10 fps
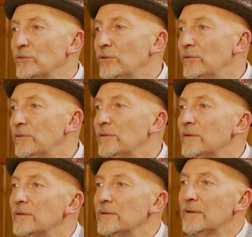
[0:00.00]
all.
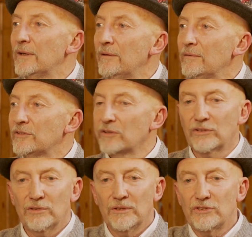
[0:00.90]
You know, it's
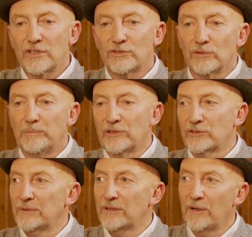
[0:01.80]
like doing a jigsaw
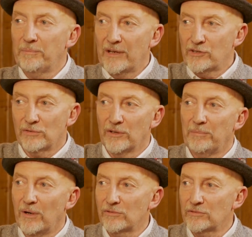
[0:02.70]
puzzle with no picture on the
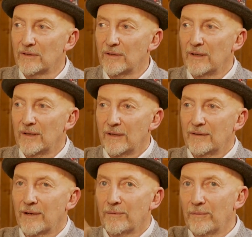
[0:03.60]
box.
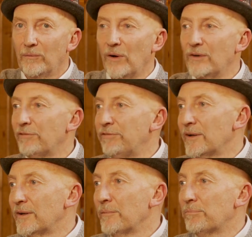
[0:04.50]
They're wonderful,
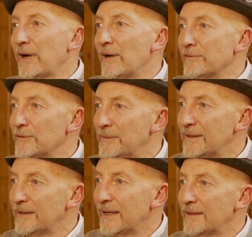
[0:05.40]
and I'm proud of them.
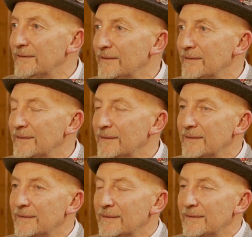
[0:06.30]
And, and
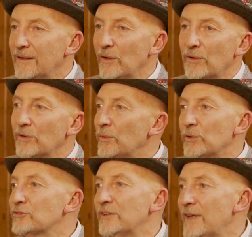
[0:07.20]
I want the
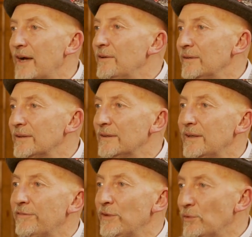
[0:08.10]
world to know that
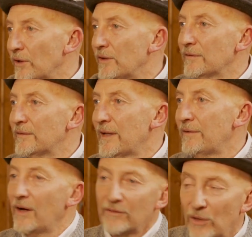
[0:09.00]
if you got
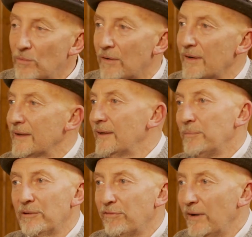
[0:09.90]
a don't worry, they'll
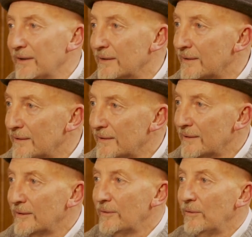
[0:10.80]
be fine. Yeah.
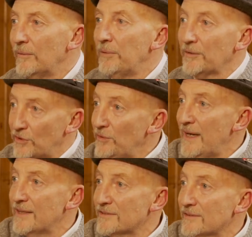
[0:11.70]
But do
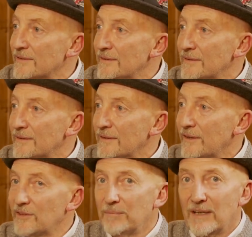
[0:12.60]
this
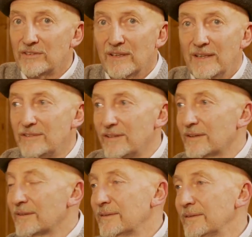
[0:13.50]
because it makes it
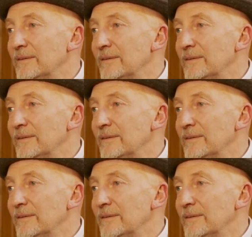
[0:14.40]
easier. I